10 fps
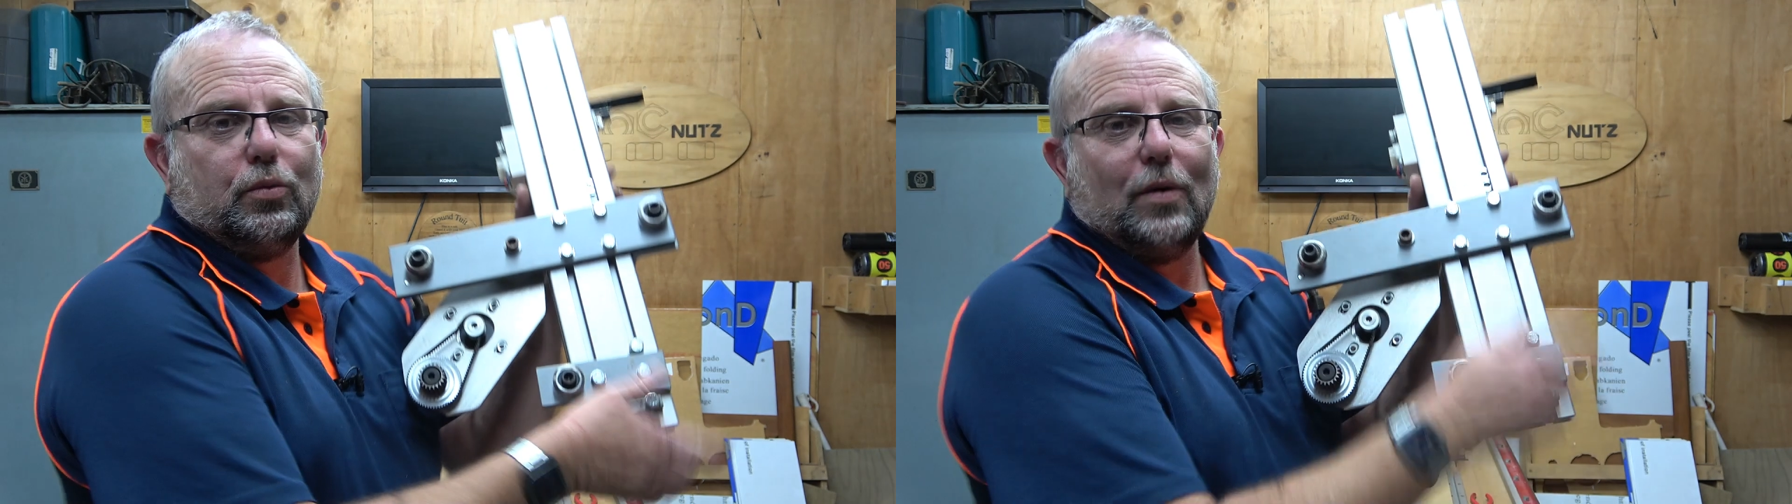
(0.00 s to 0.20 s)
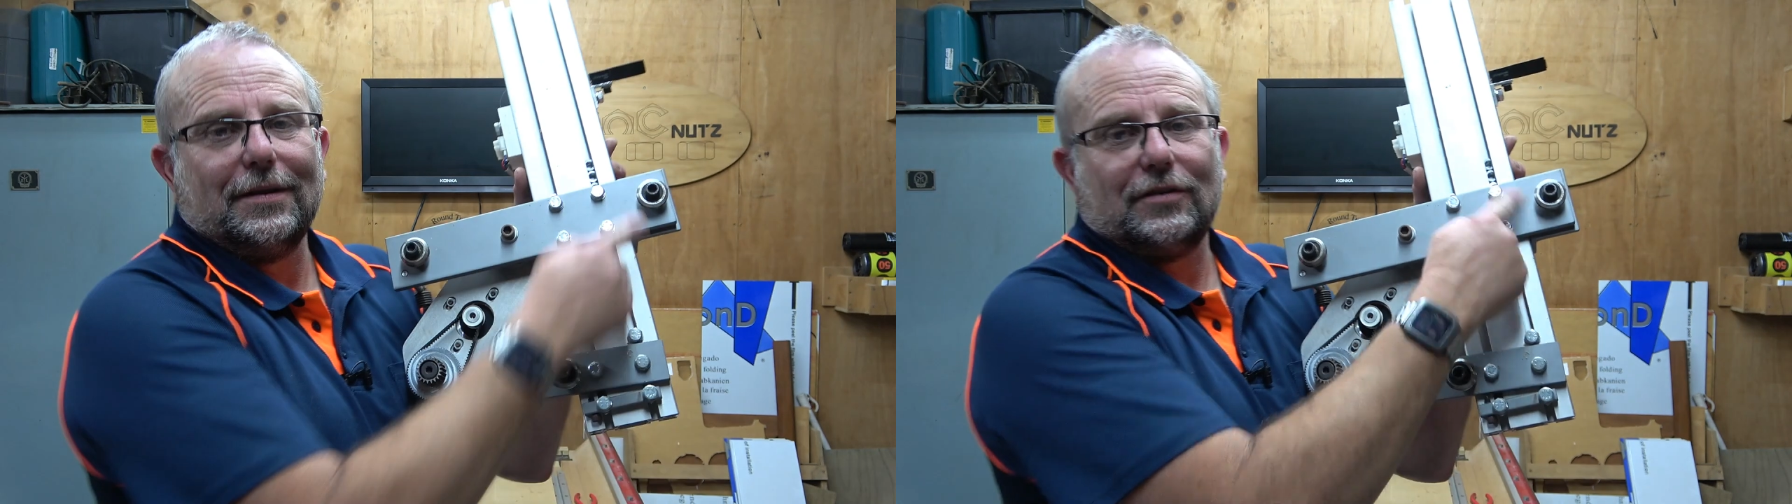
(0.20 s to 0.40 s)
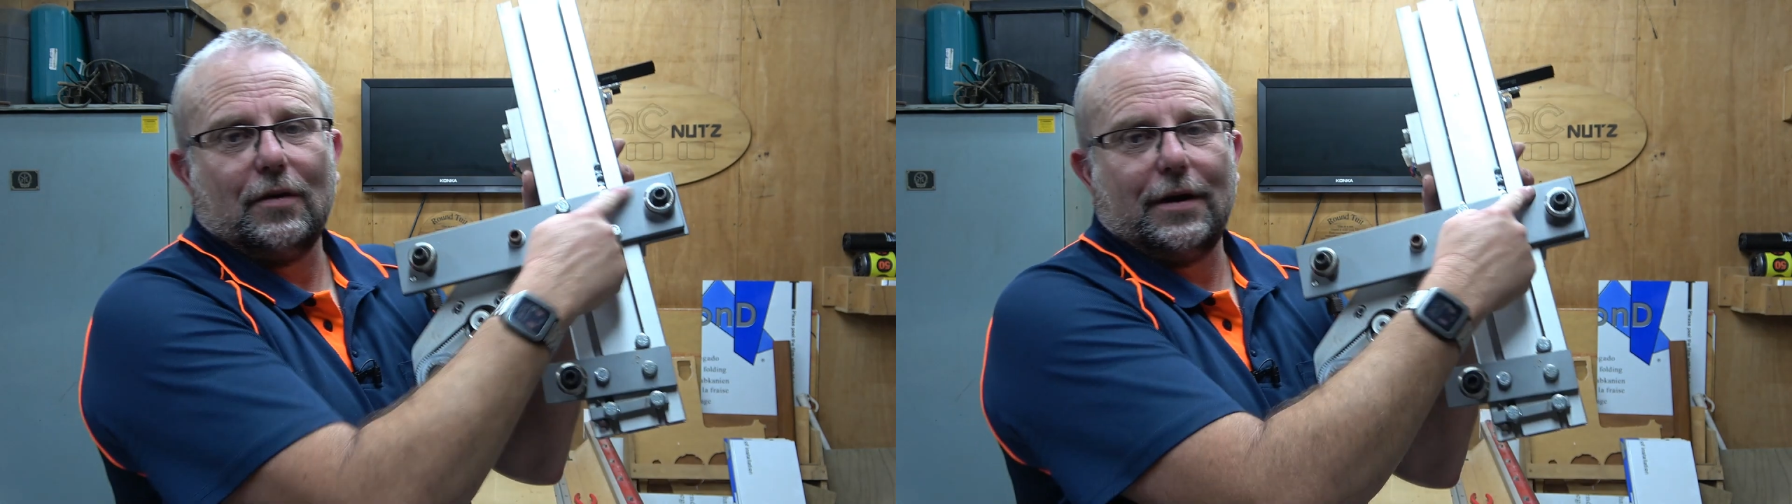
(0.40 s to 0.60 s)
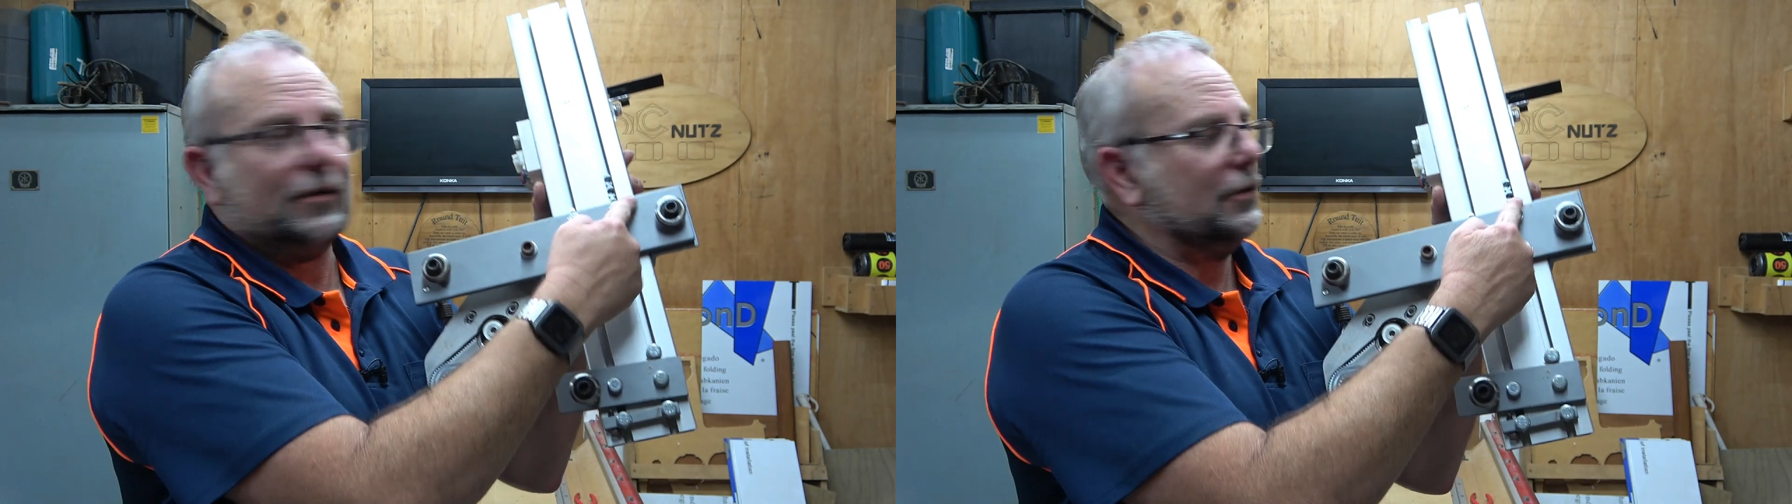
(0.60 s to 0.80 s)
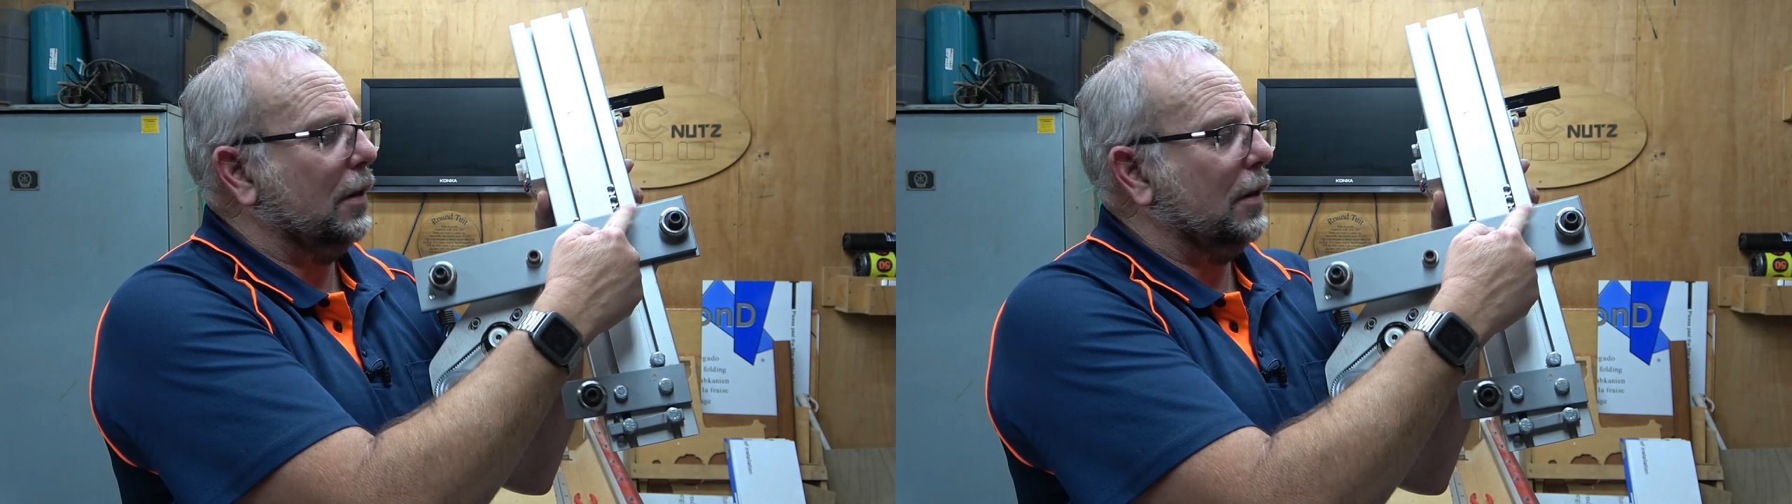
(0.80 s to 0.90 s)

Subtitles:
one side is